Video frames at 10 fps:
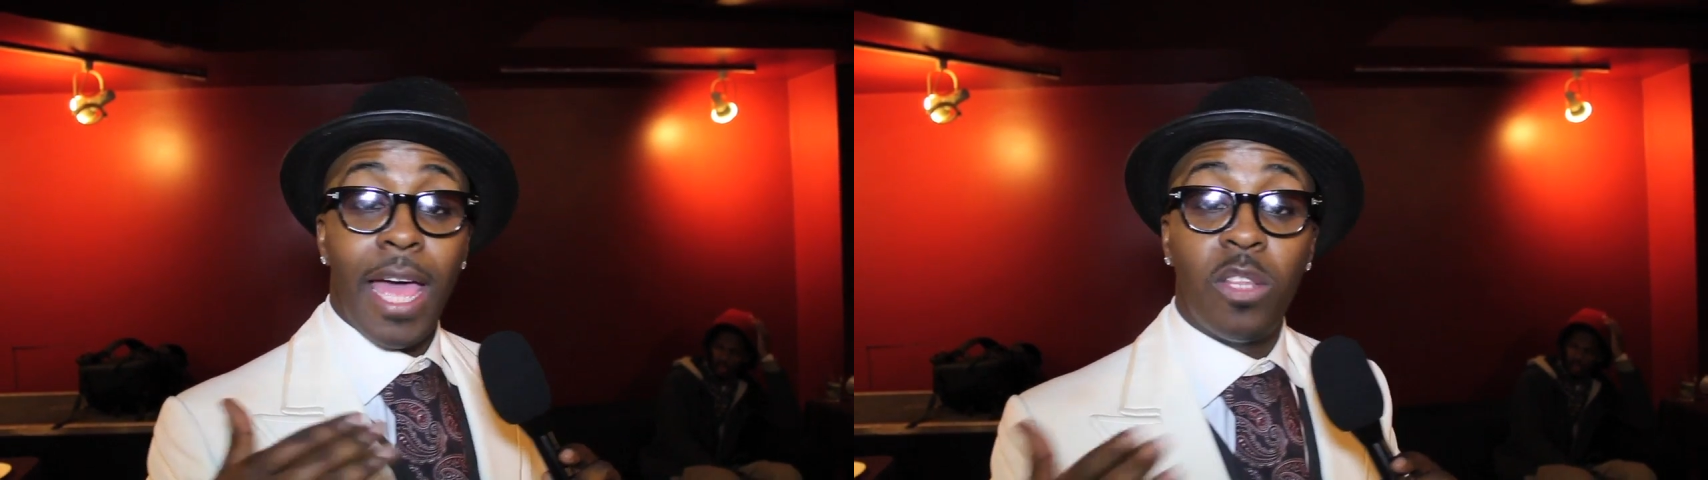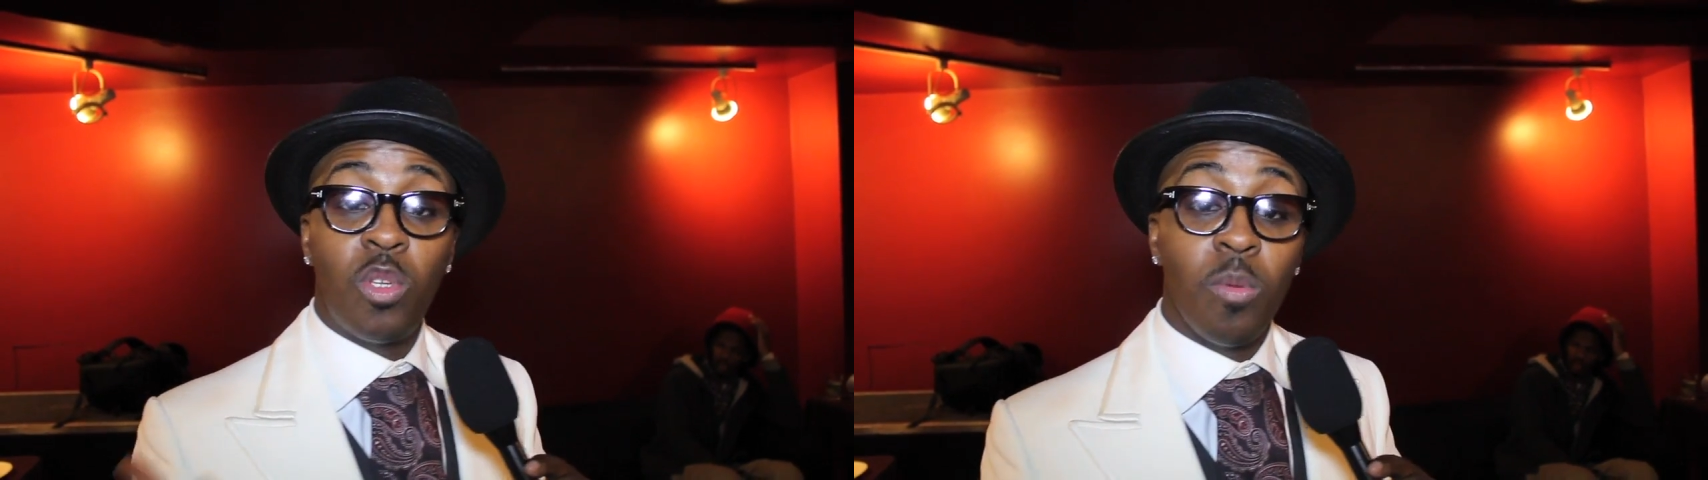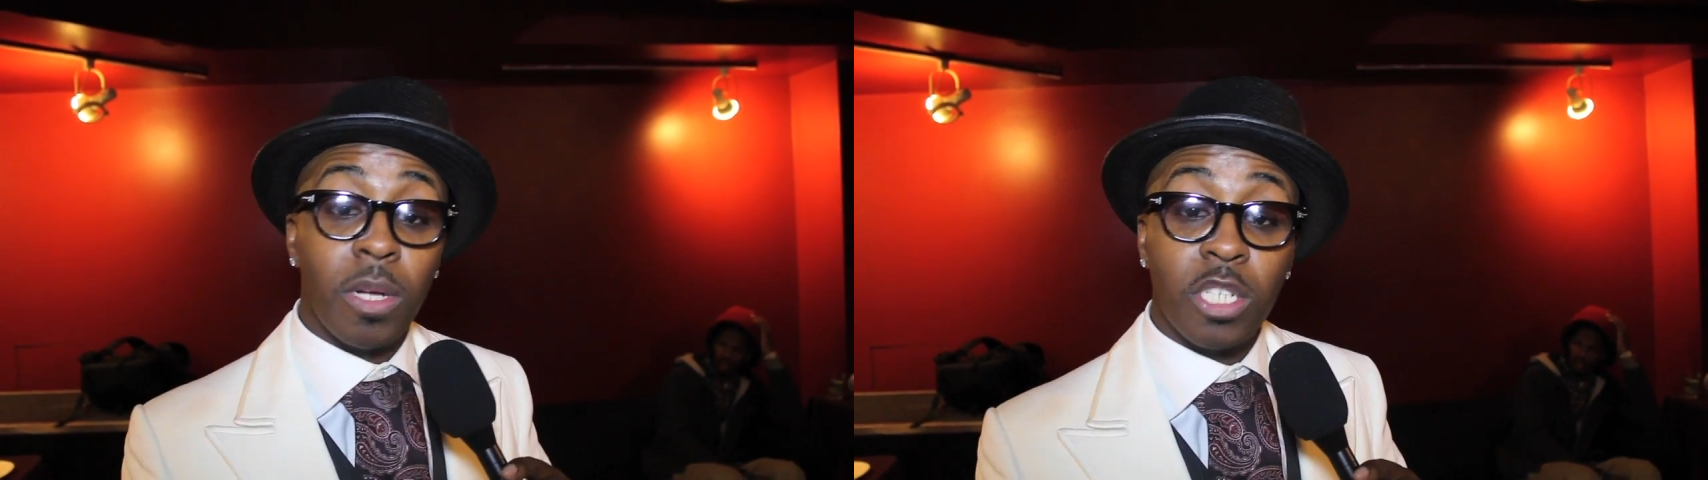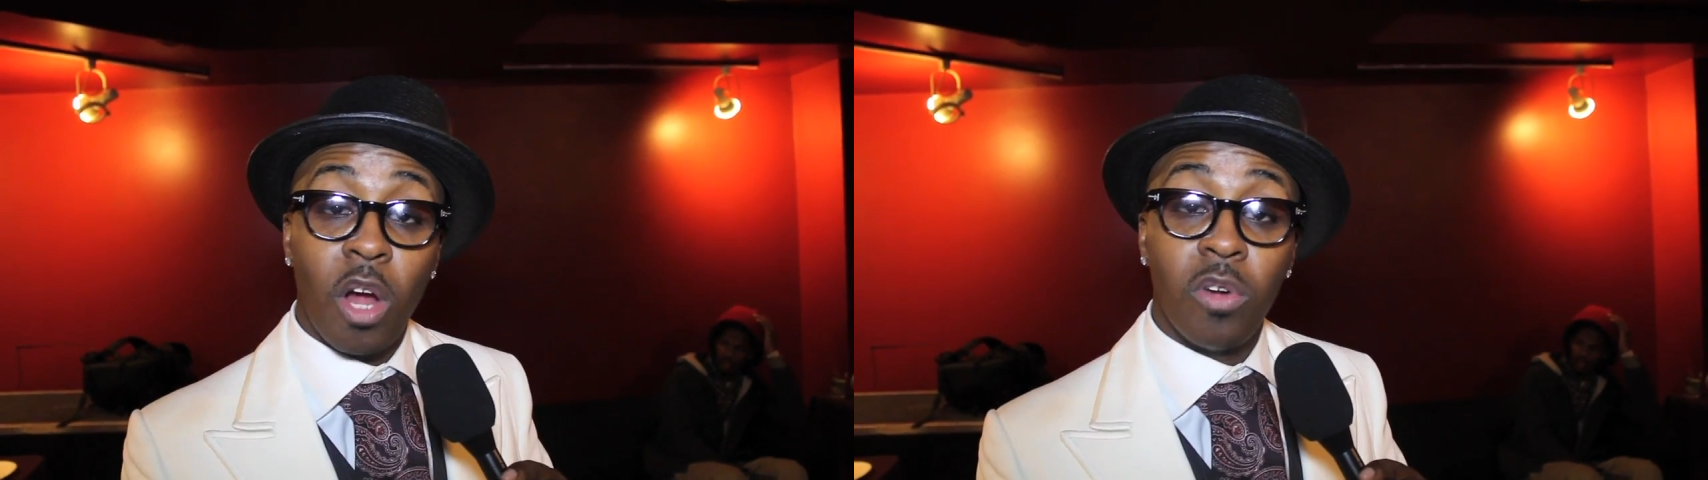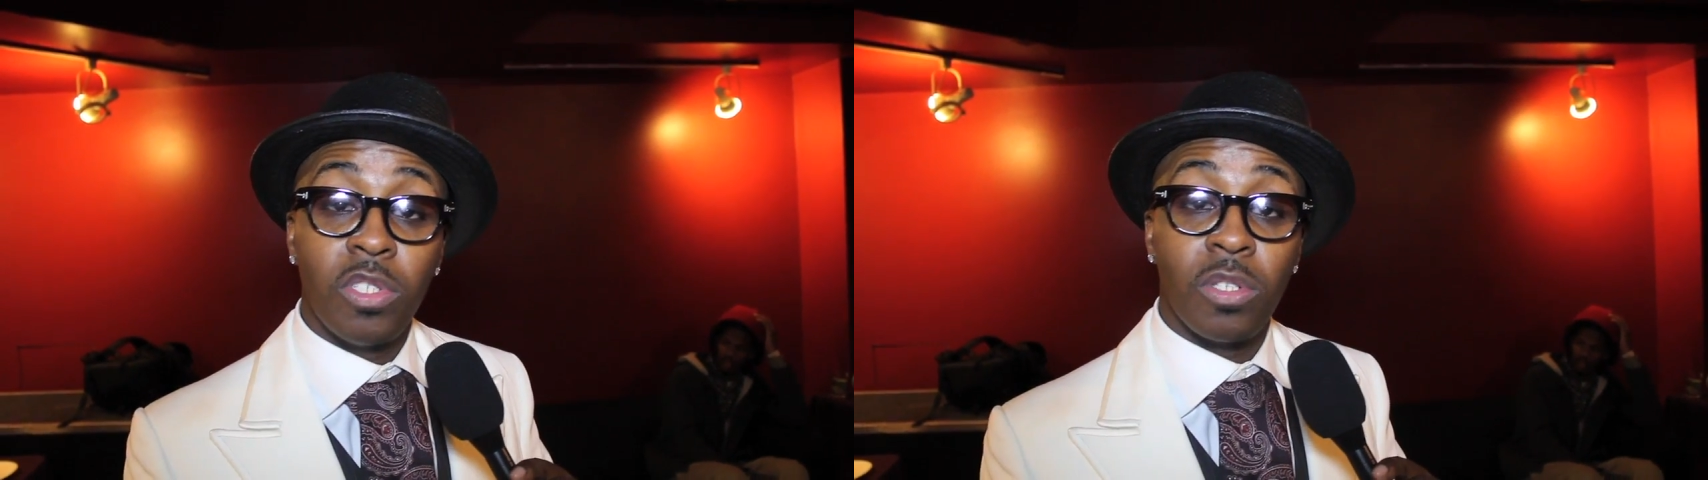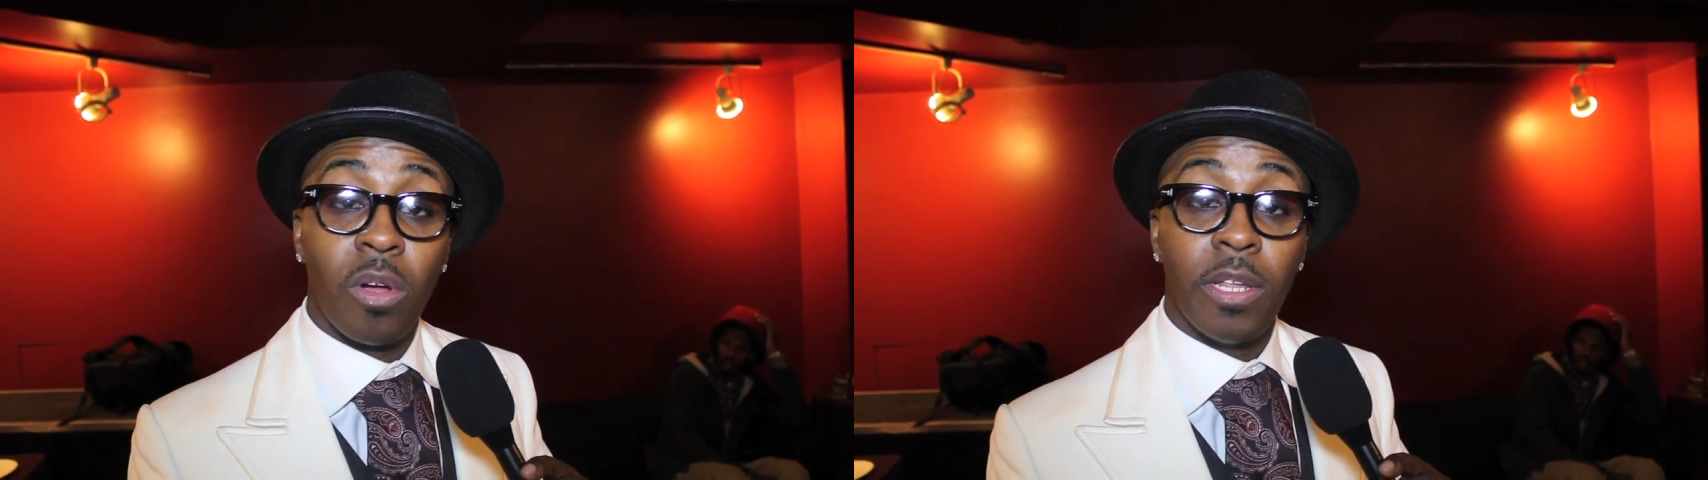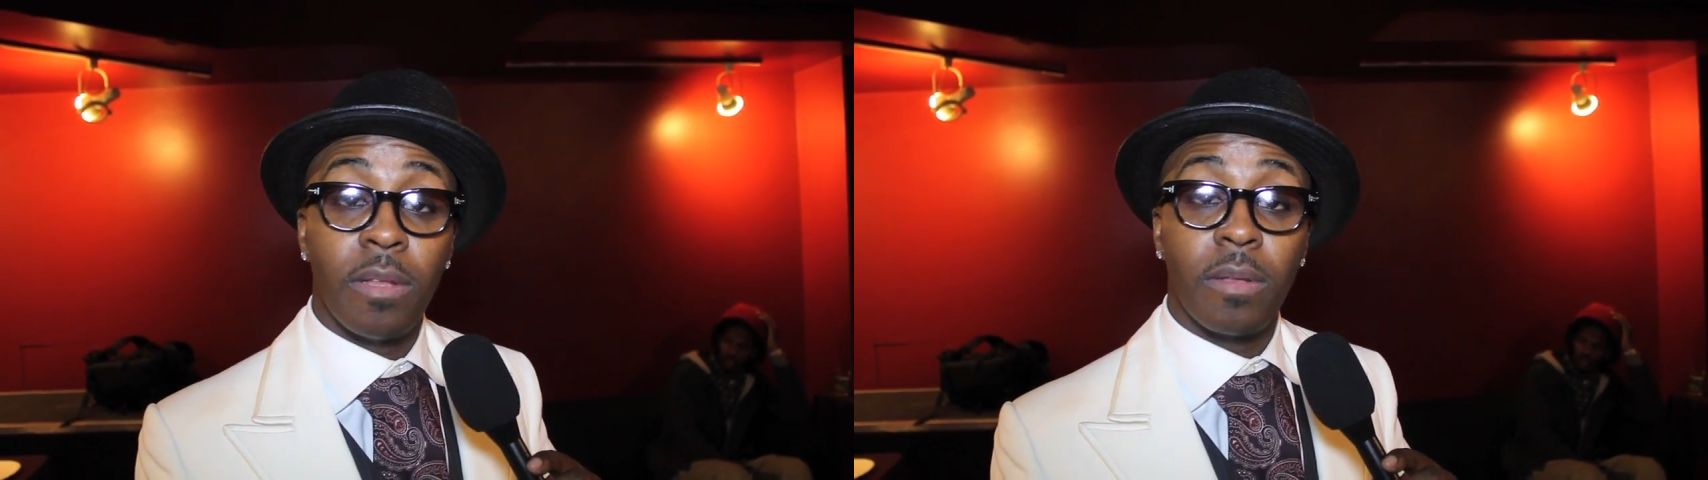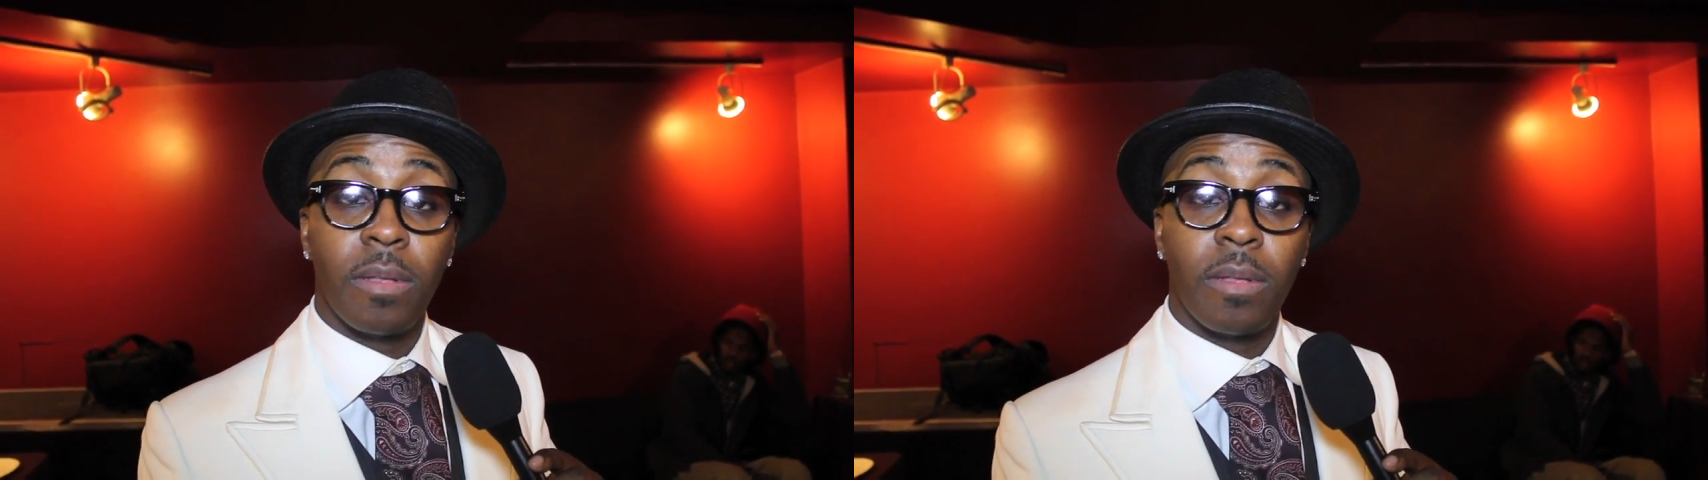that had too much curses on it,